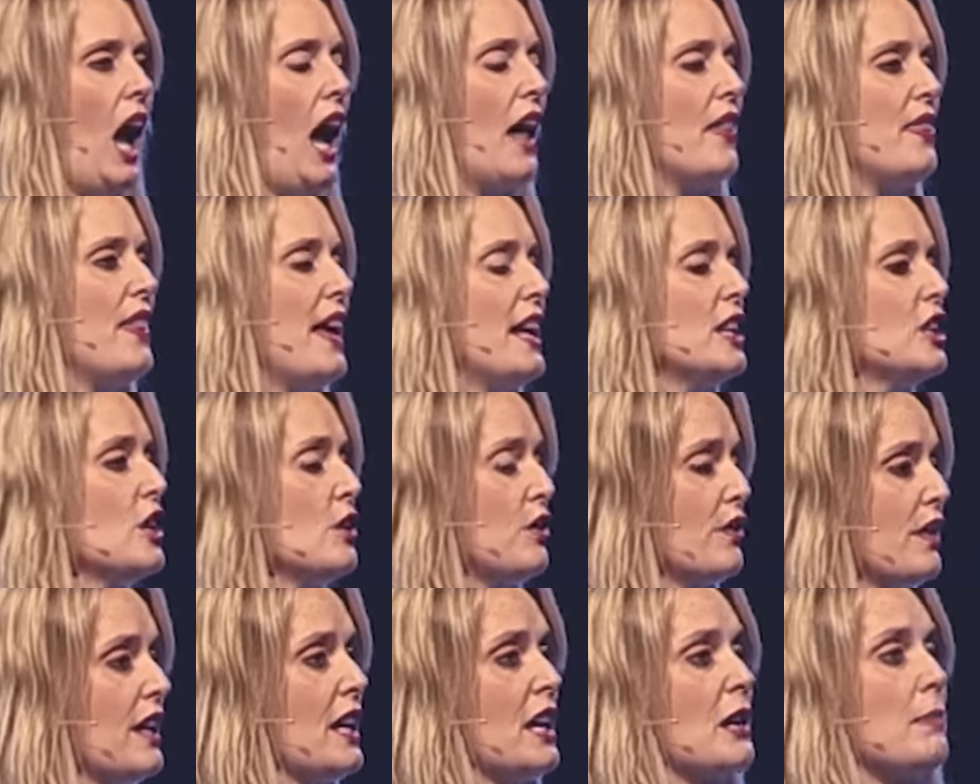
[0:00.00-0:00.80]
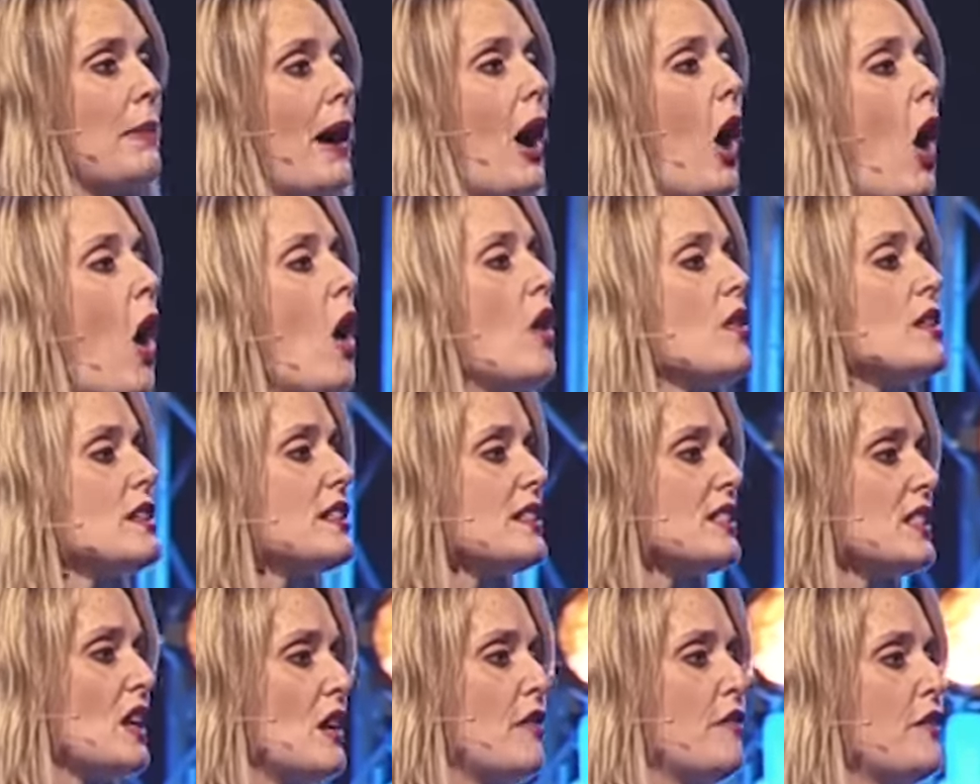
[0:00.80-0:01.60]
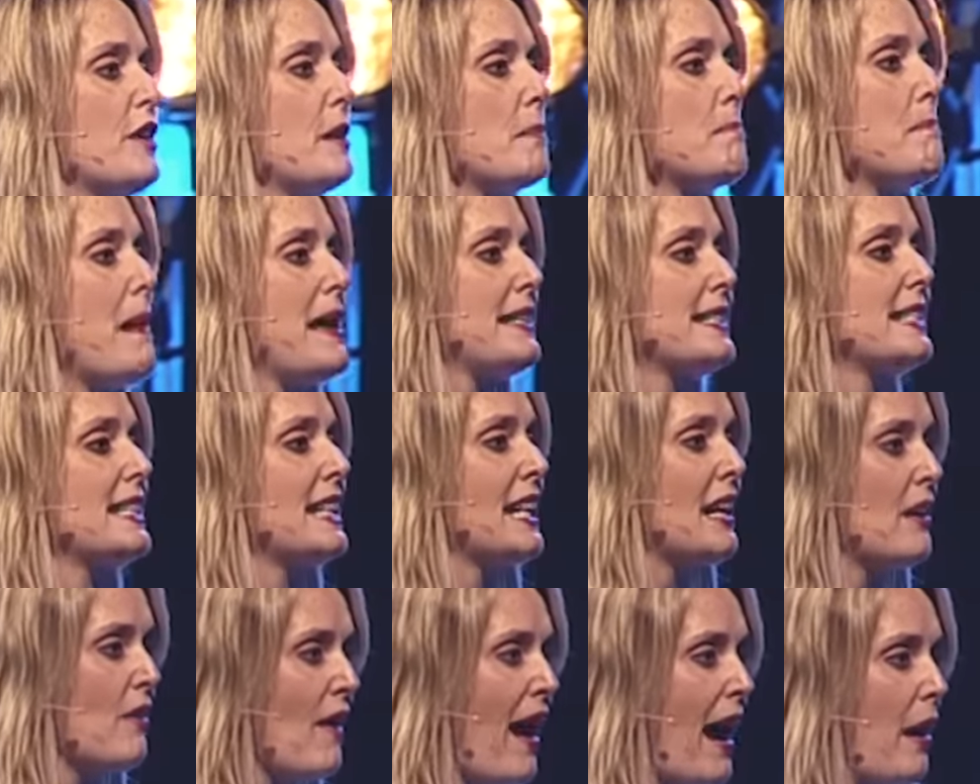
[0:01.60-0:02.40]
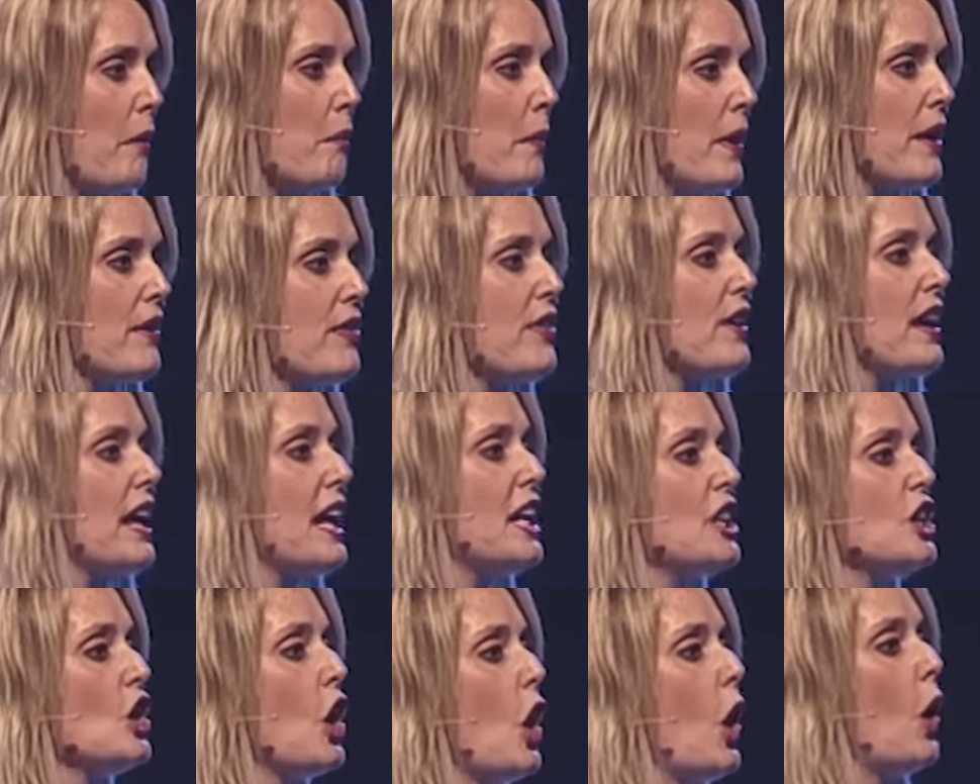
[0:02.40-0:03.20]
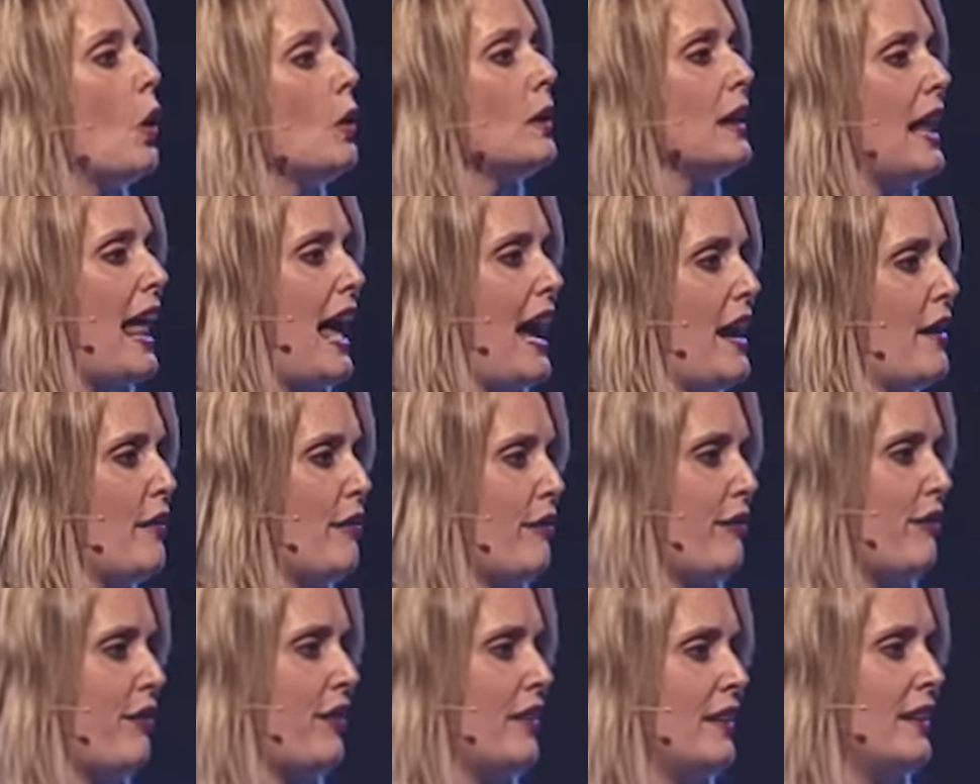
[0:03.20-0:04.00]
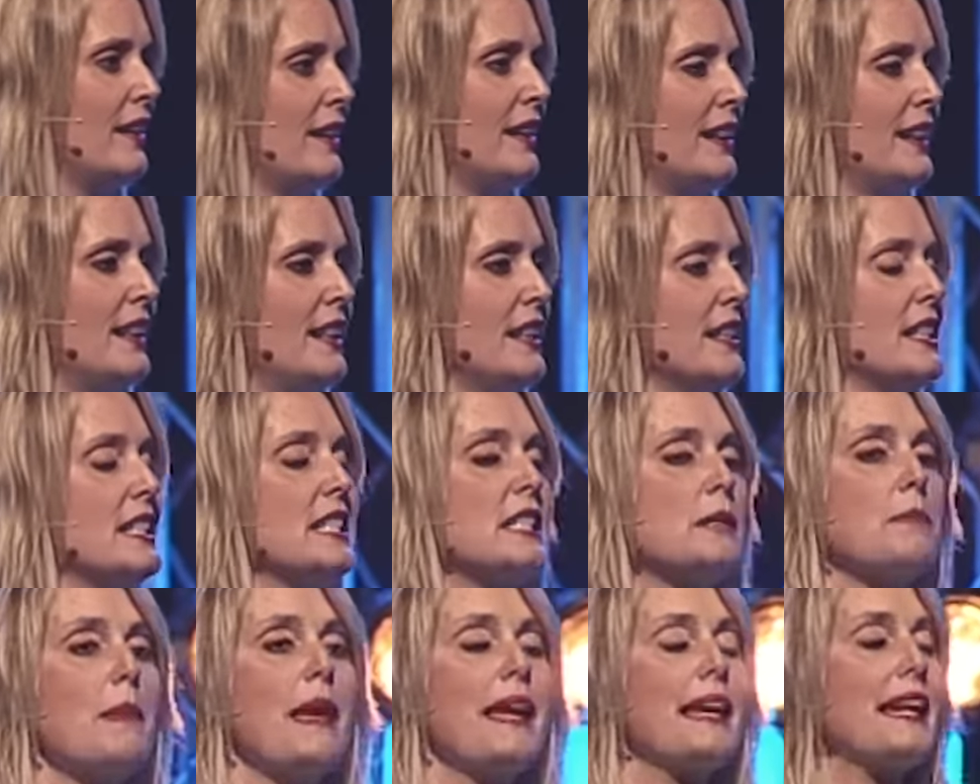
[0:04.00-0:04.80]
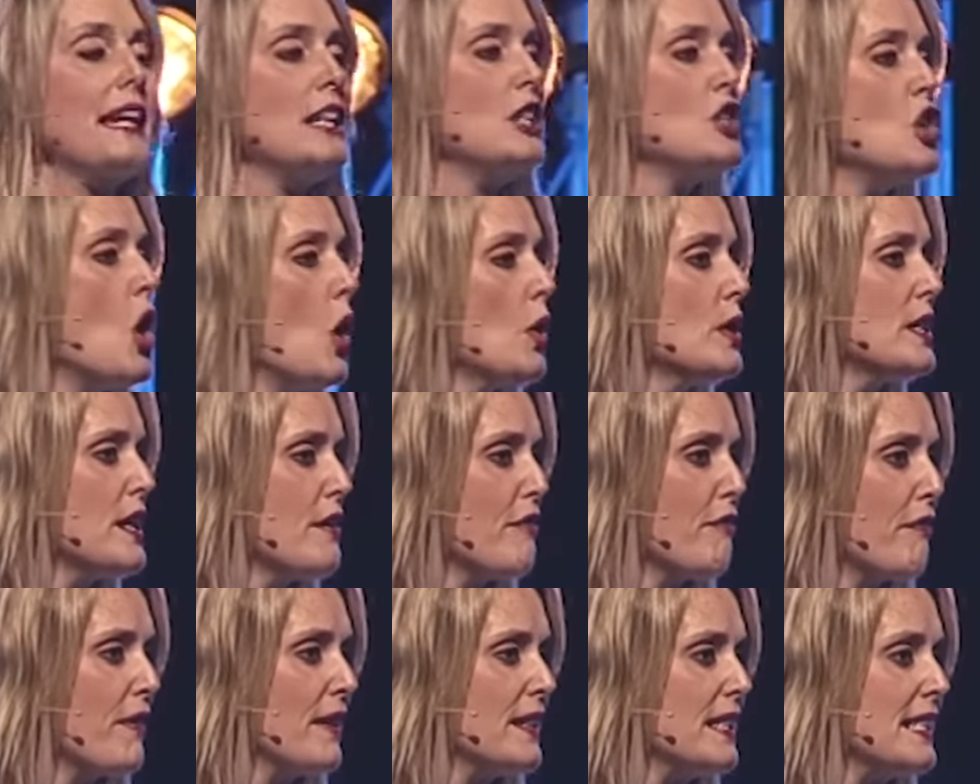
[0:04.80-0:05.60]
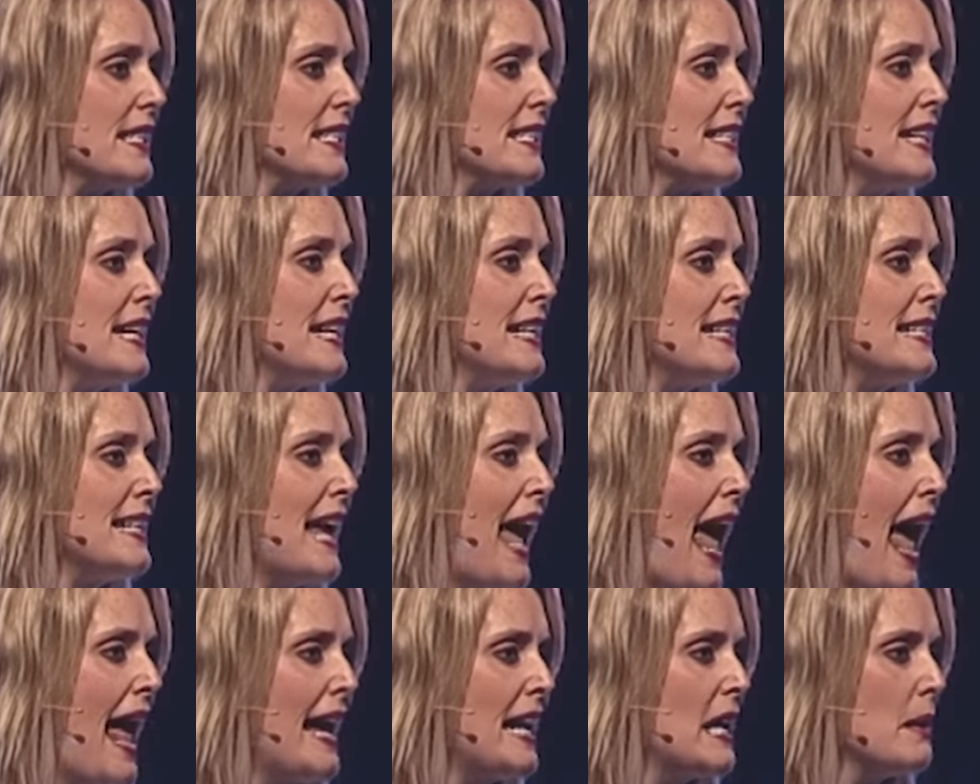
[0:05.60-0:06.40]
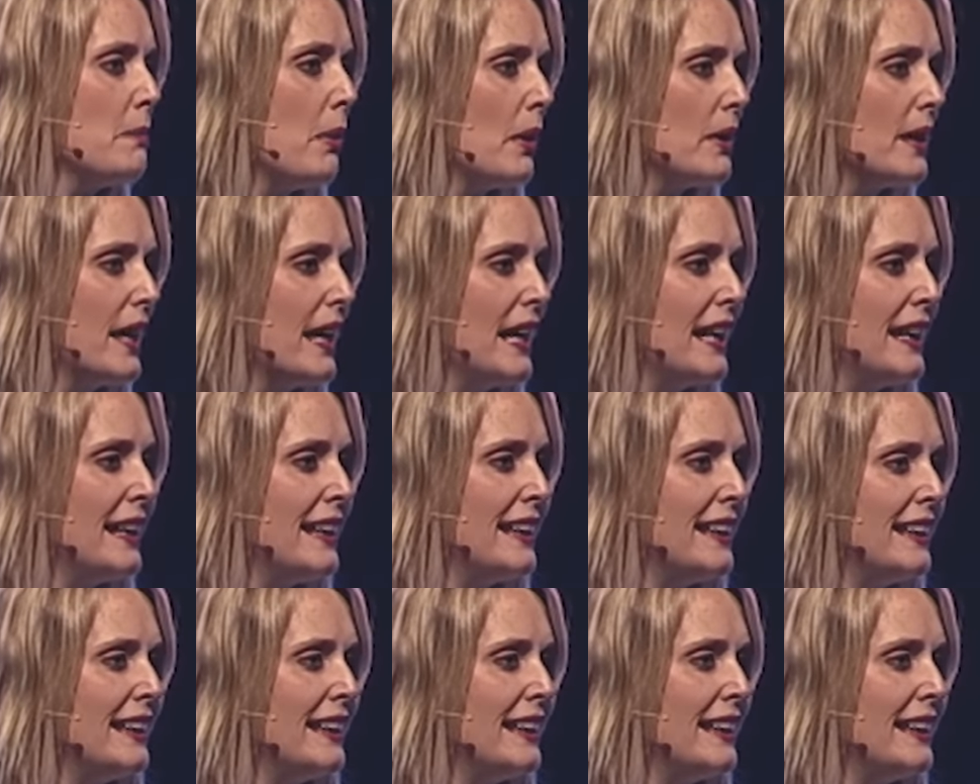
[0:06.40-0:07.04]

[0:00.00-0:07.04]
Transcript: And then you think about all the stuff you're messing around with in your own life that is making no difference to anybody.